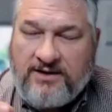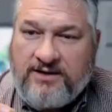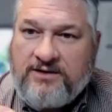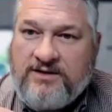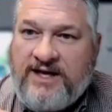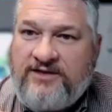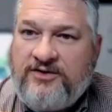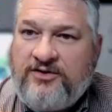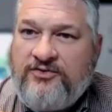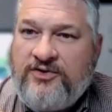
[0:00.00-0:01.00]
like
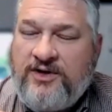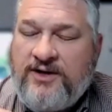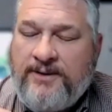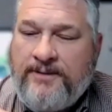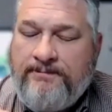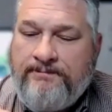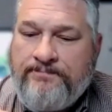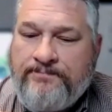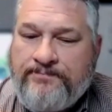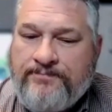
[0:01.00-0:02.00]
the
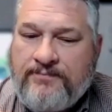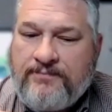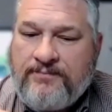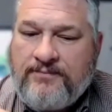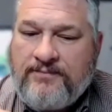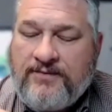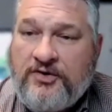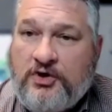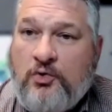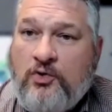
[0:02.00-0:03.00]

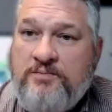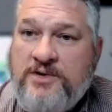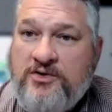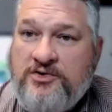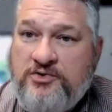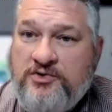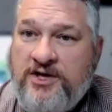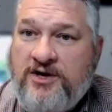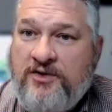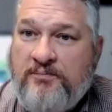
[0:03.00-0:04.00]
cornmeal you get
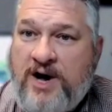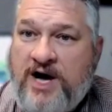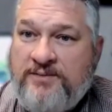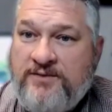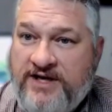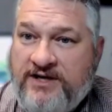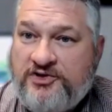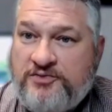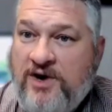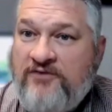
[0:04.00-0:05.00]
on the bottom of
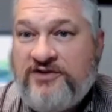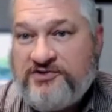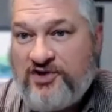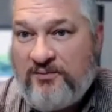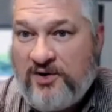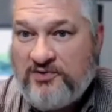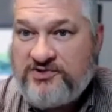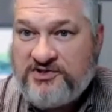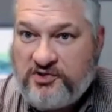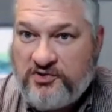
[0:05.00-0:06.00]
English muffins almost.
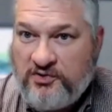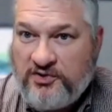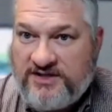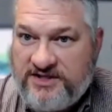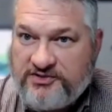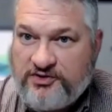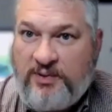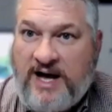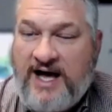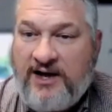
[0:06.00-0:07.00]
And so you'll get these little
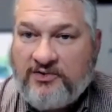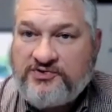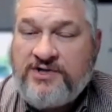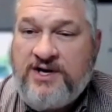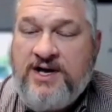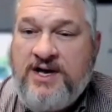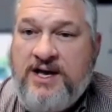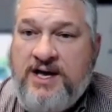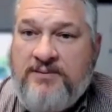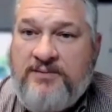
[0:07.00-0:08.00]
piles
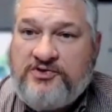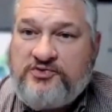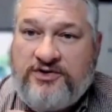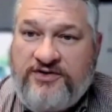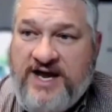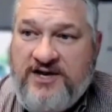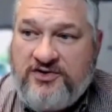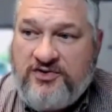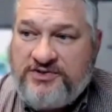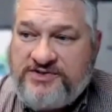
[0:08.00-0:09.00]
because what they
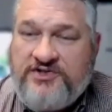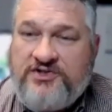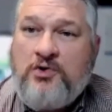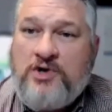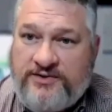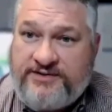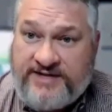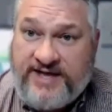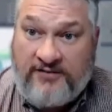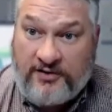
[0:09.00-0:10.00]
do is they don't go
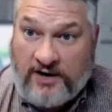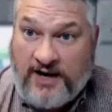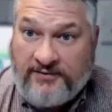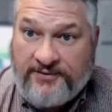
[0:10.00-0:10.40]
down on the ground.